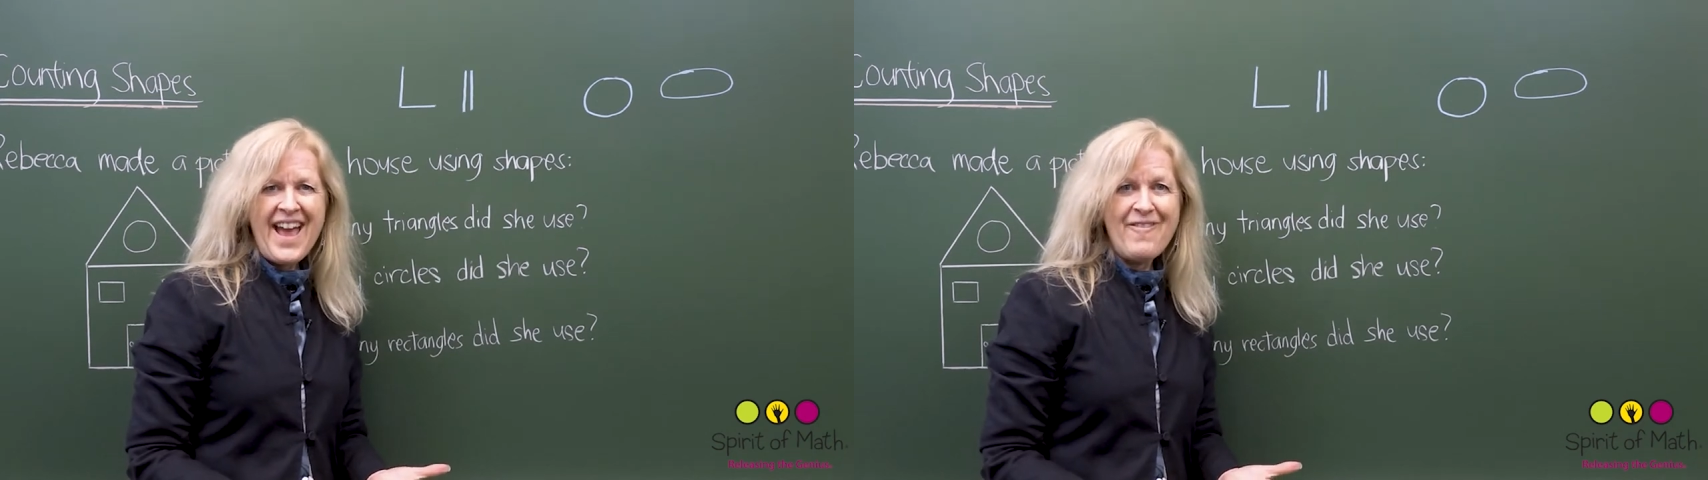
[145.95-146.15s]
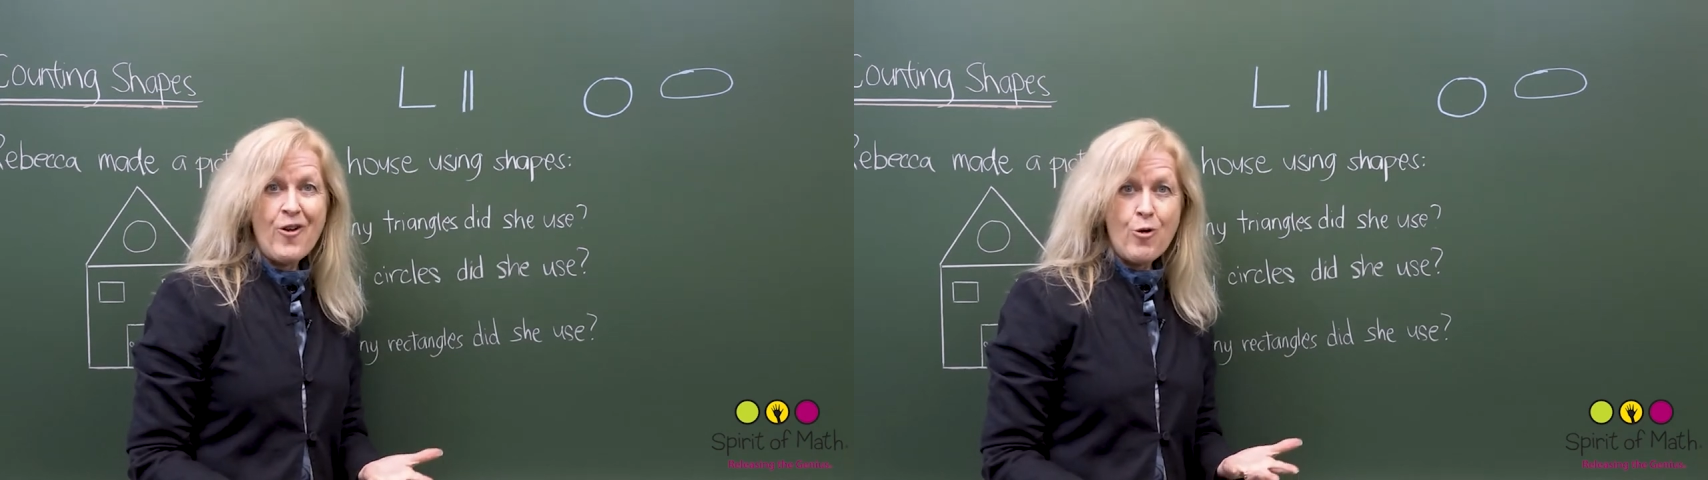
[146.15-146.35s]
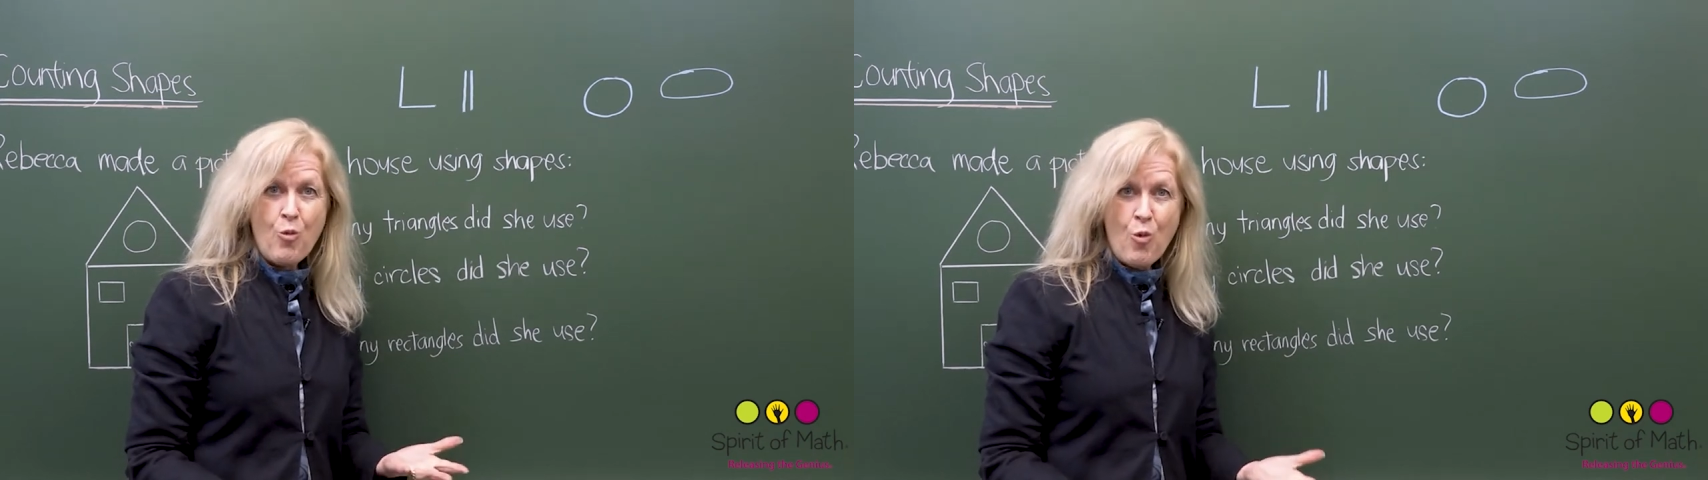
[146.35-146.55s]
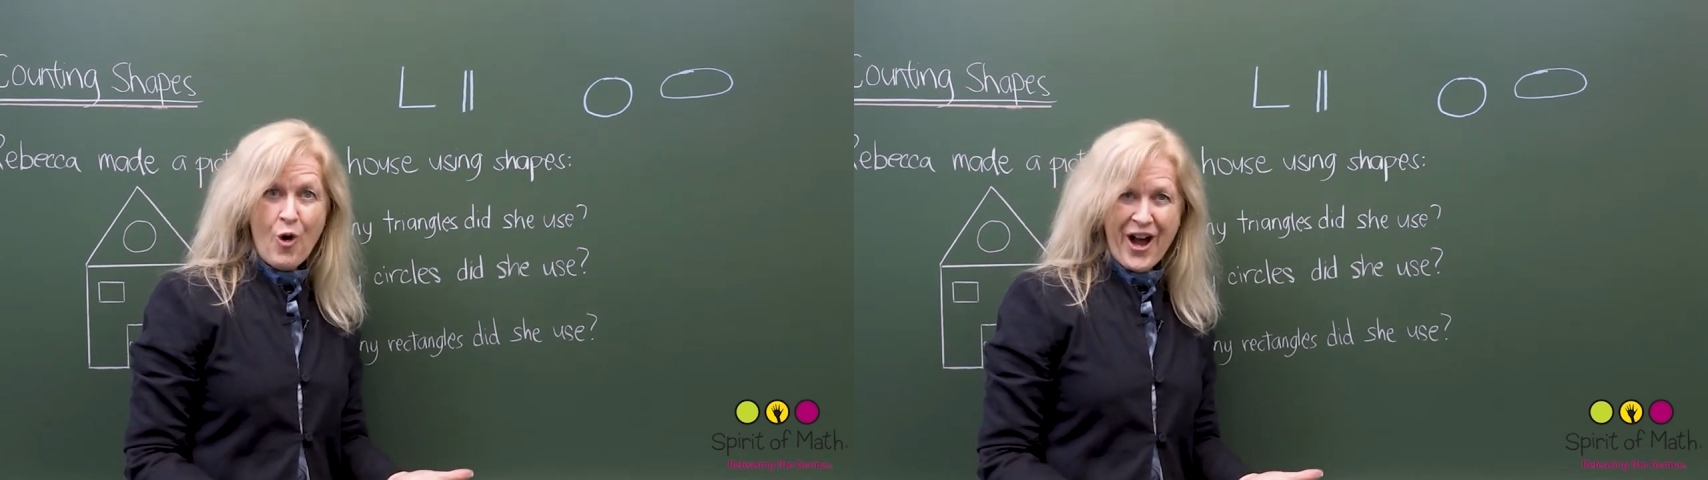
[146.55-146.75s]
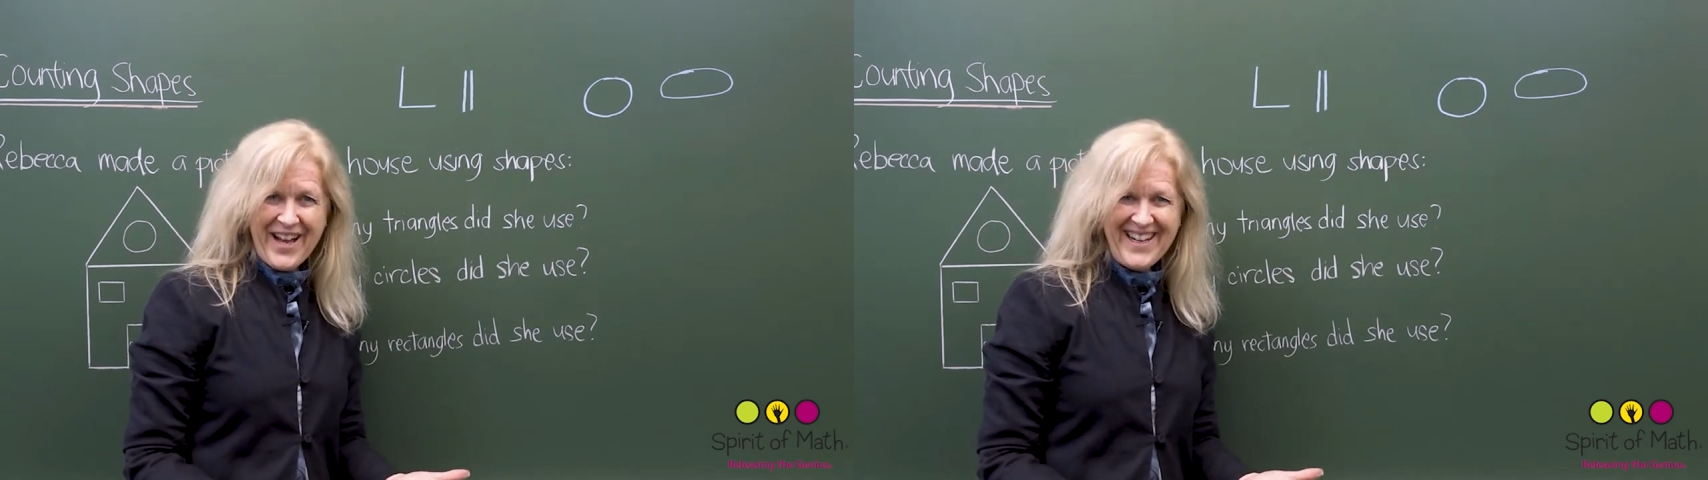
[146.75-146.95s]
For
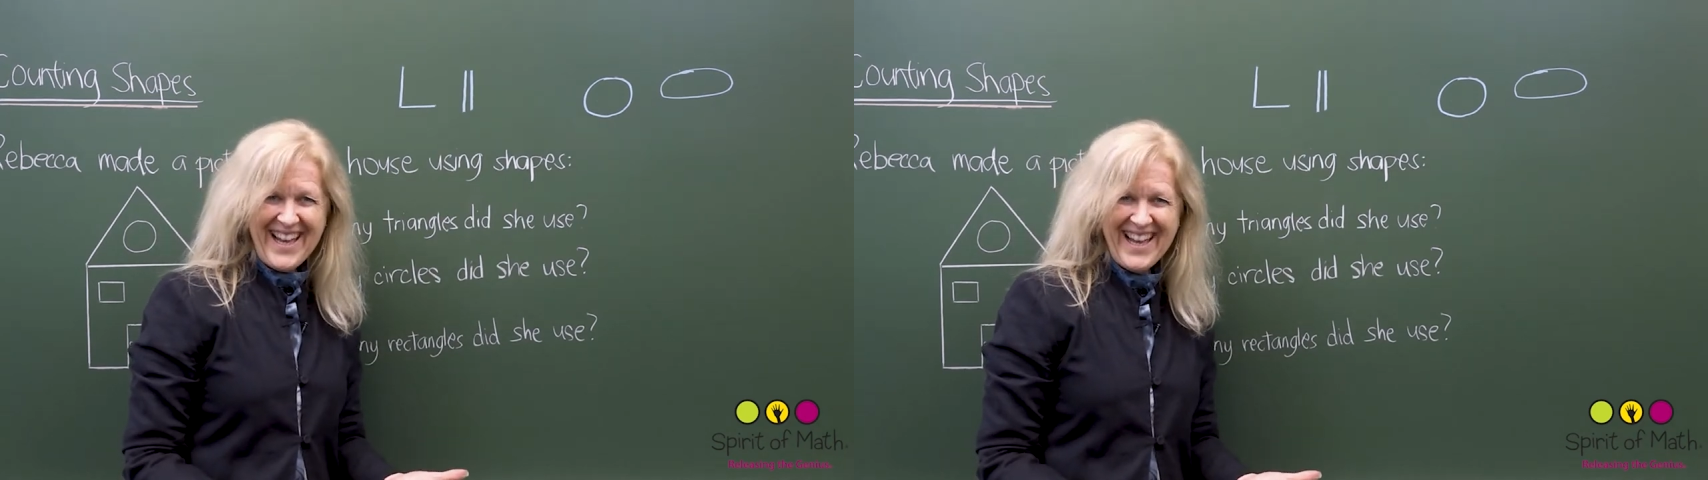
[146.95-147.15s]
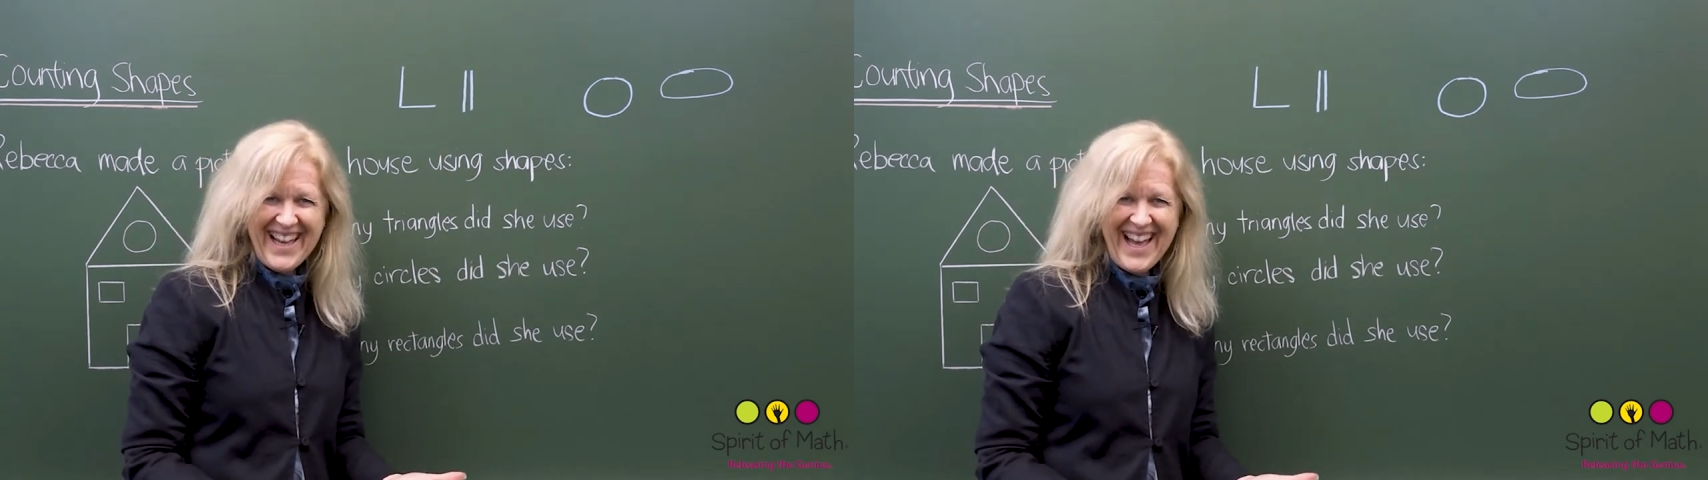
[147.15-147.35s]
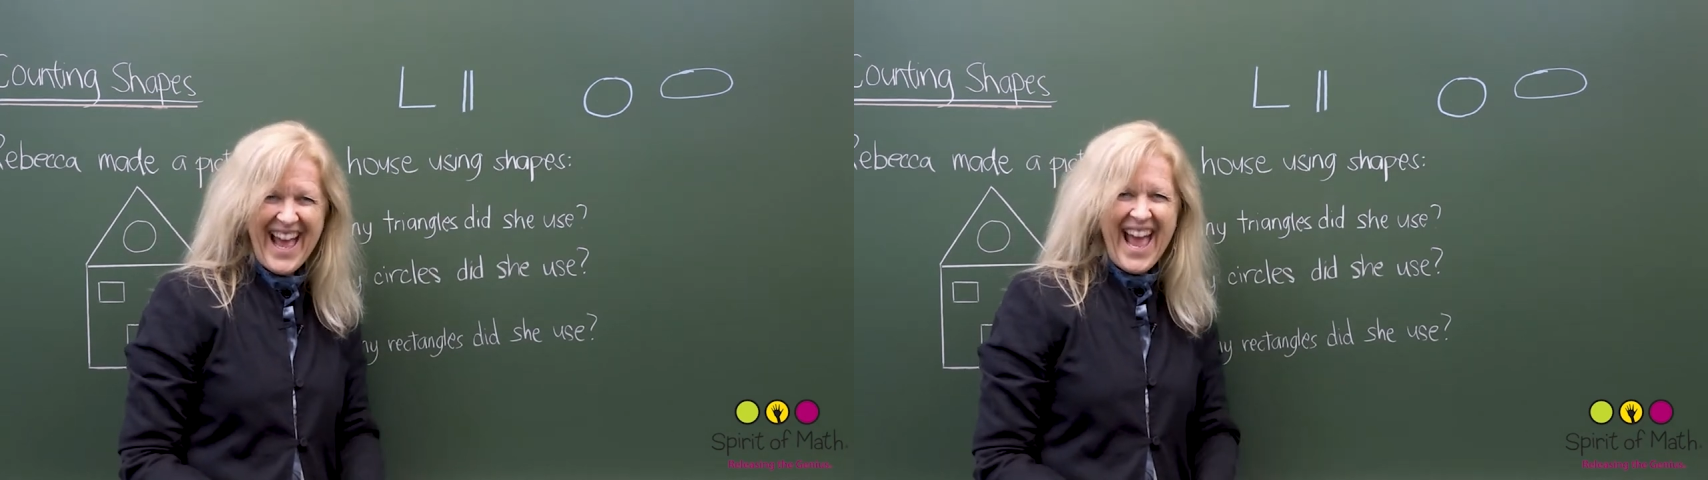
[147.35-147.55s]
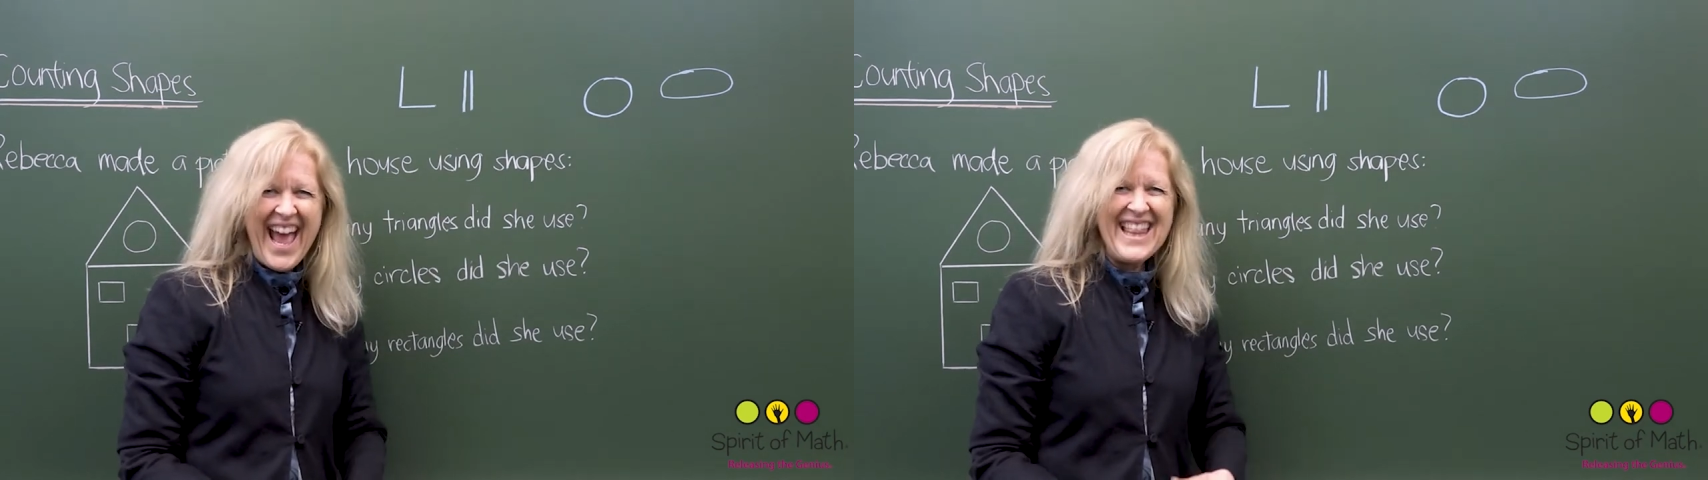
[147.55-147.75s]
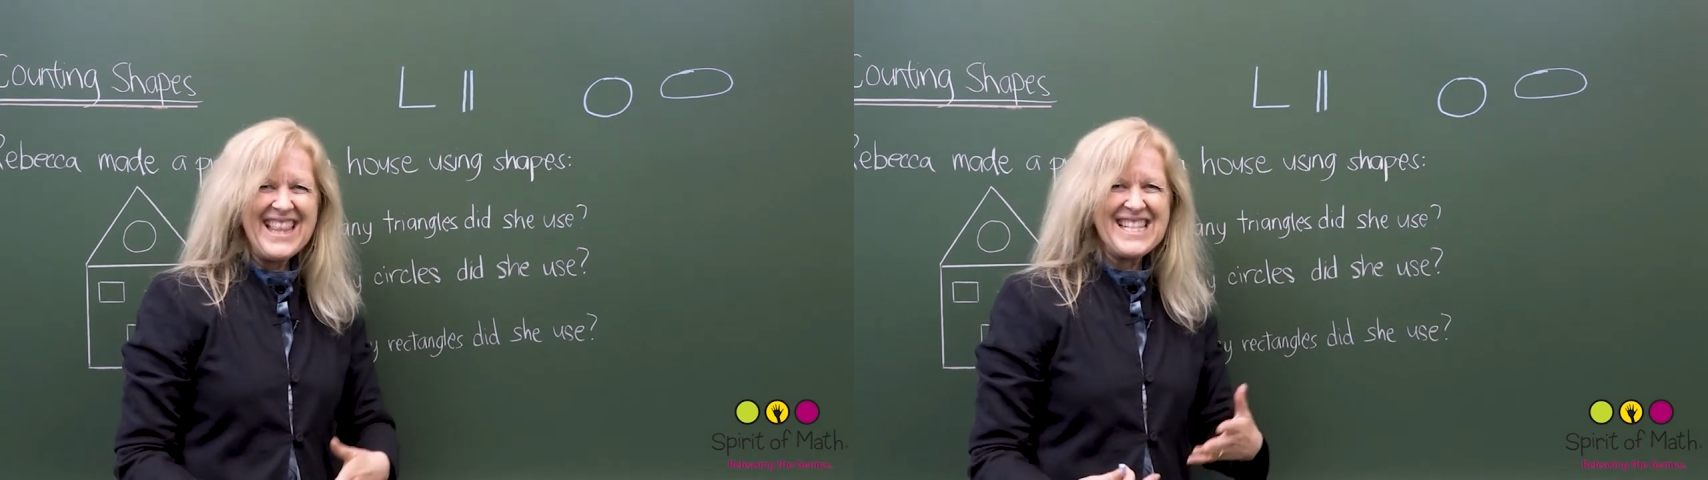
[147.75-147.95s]
one, and the